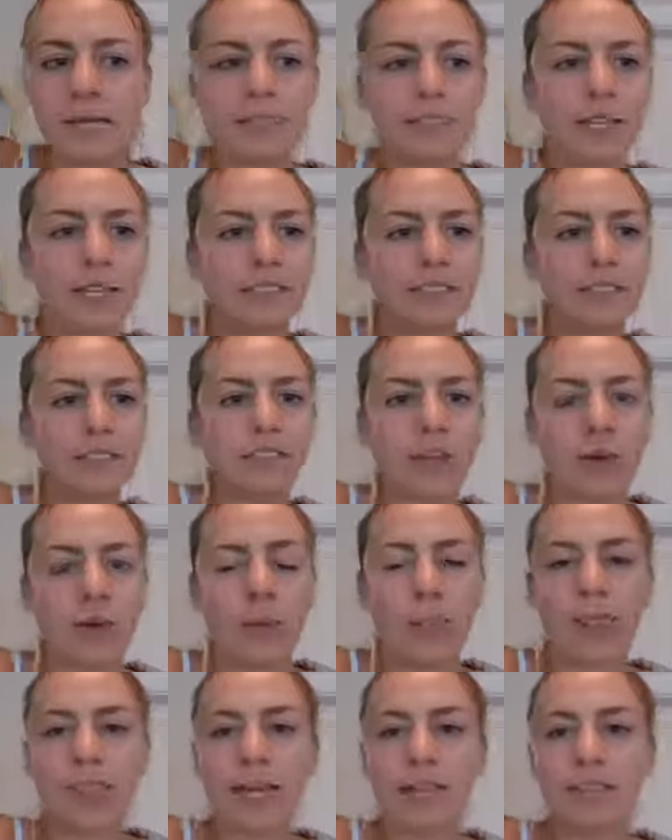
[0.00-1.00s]
All right,
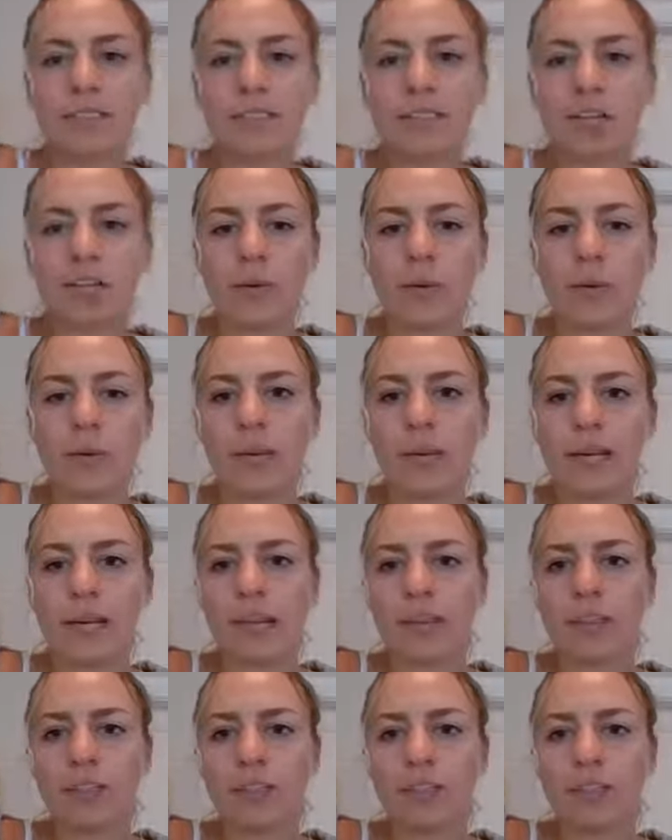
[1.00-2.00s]
so let's go ahead
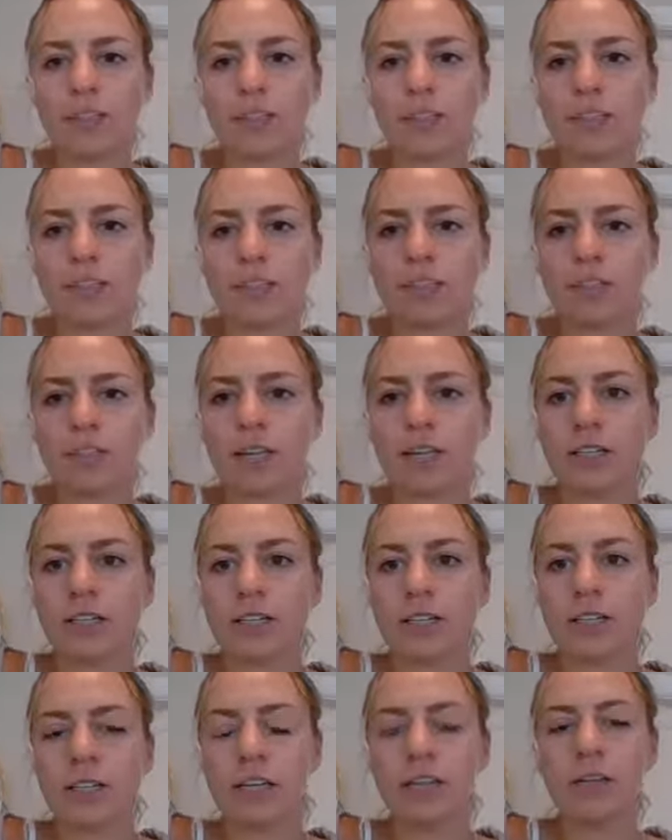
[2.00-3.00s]
and get
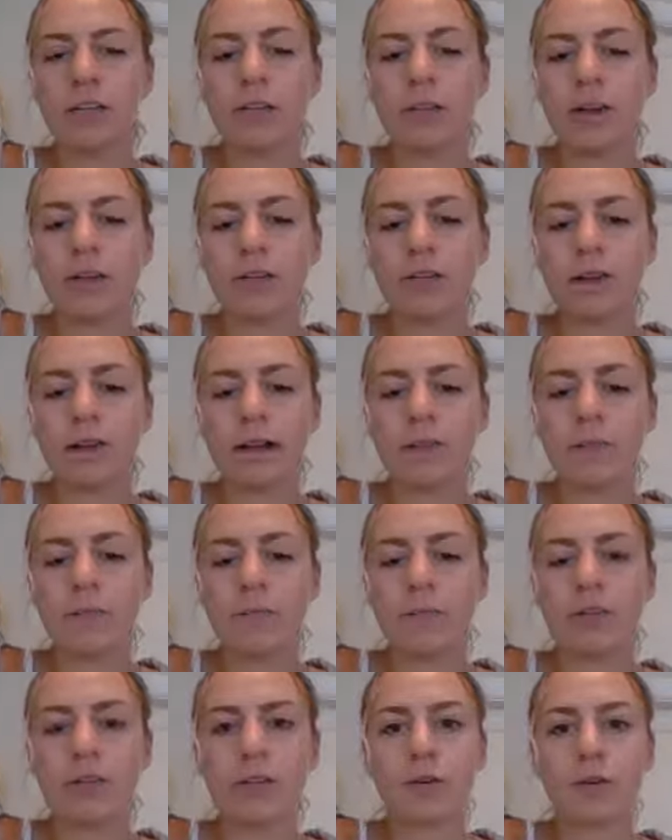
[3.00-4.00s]
started.
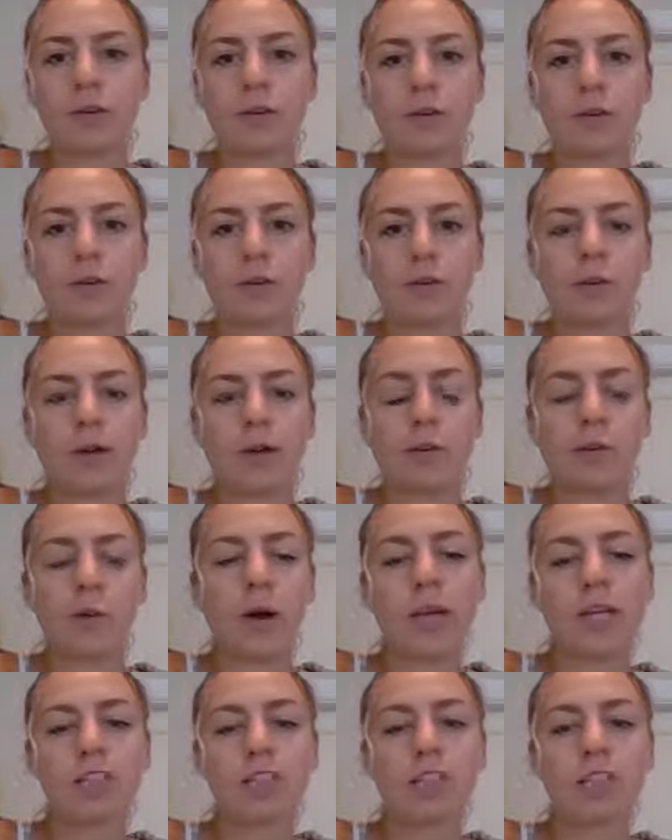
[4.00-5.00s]
Welcome for those of you who are
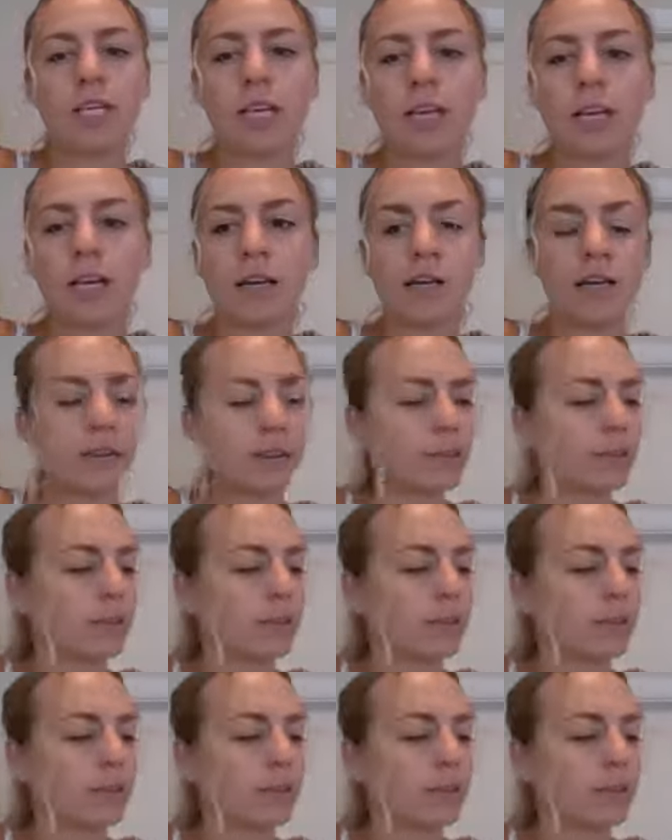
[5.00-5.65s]
watching.